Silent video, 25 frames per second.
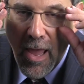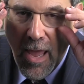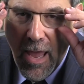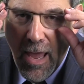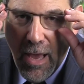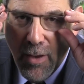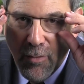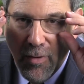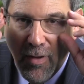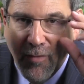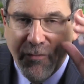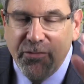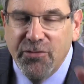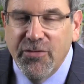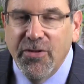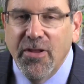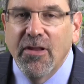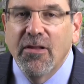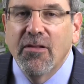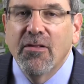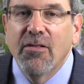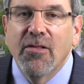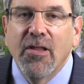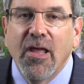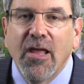And what I've
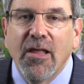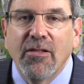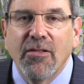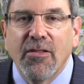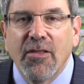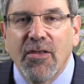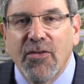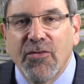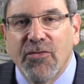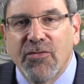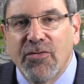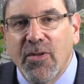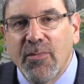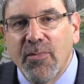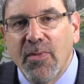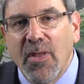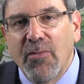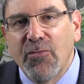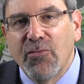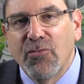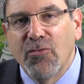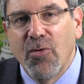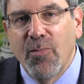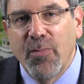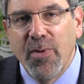seen lately is
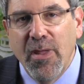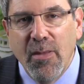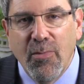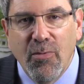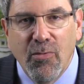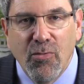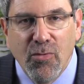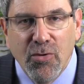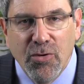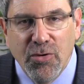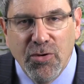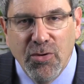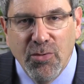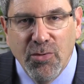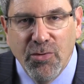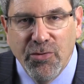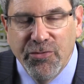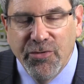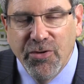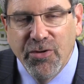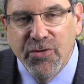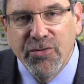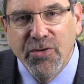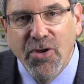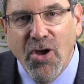sometimes what people will do
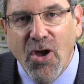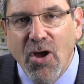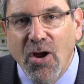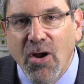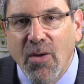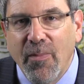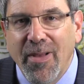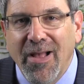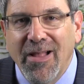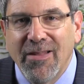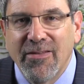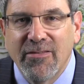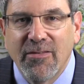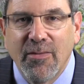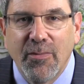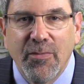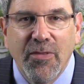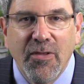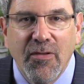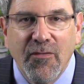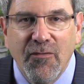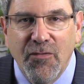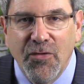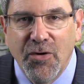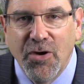is they'll talk about
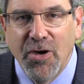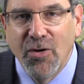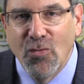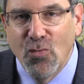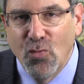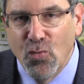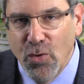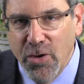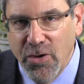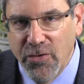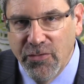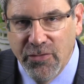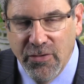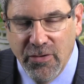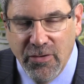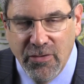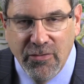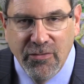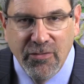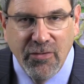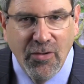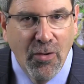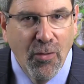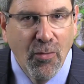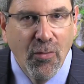something very recent.
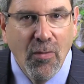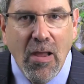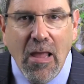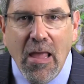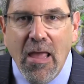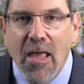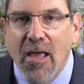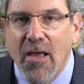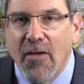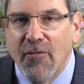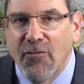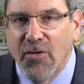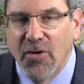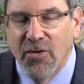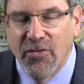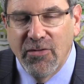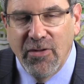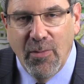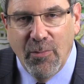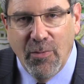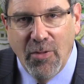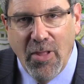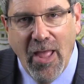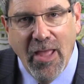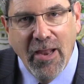So, for
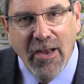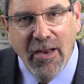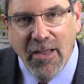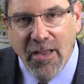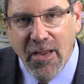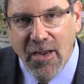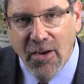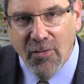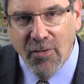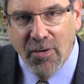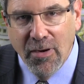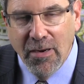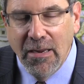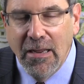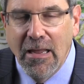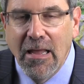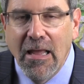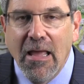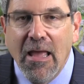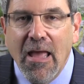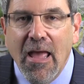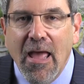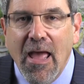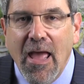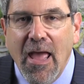example, I had a hearing
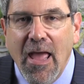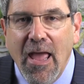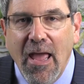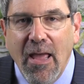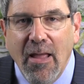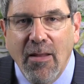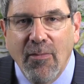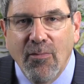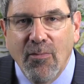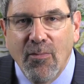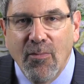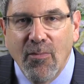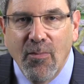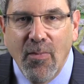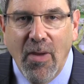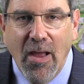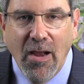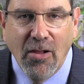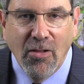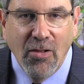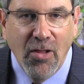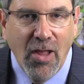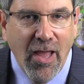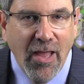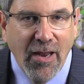and my
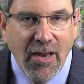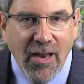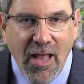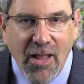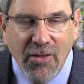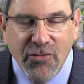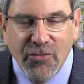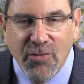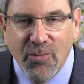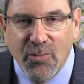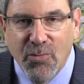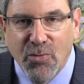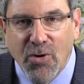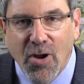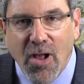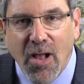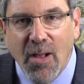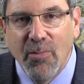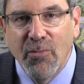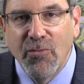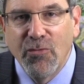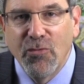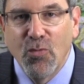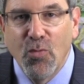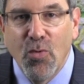client had some
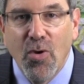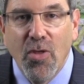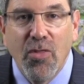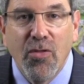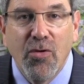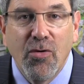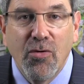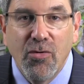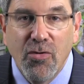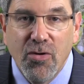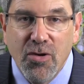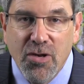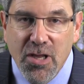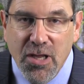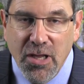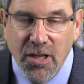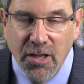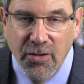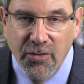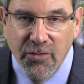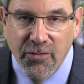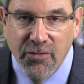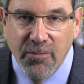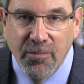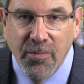problems with her
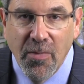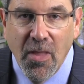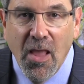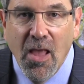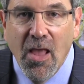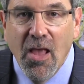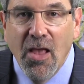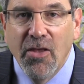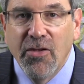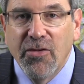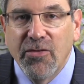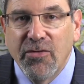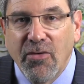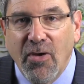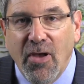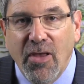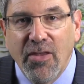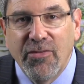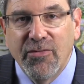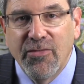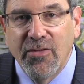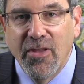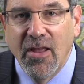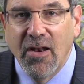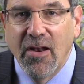knees. So I
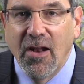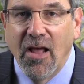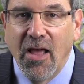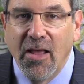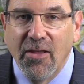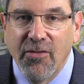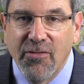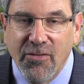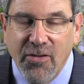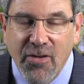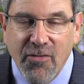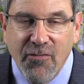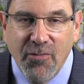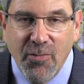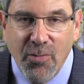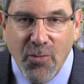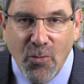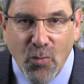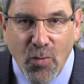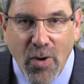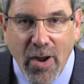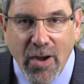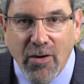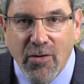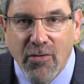said, I see from the
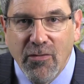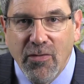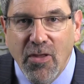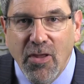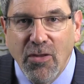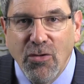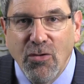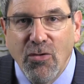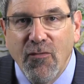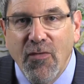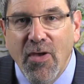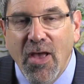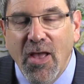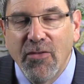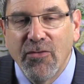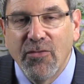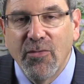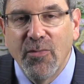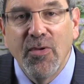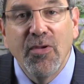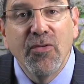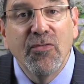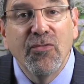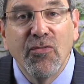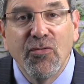record that you've had
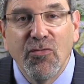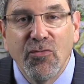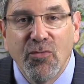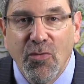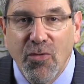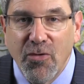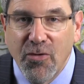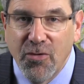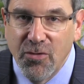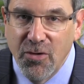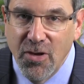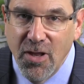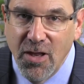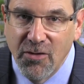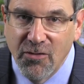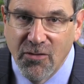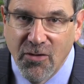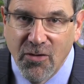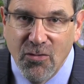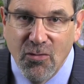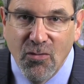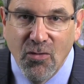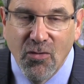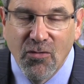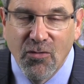some issues with your knees.
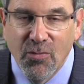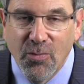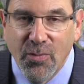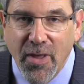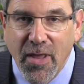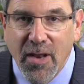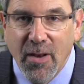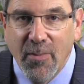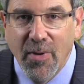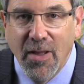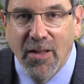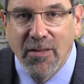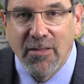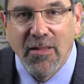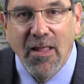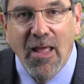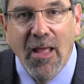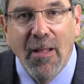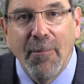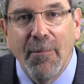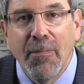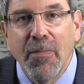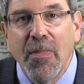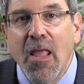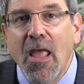Can you explain about that?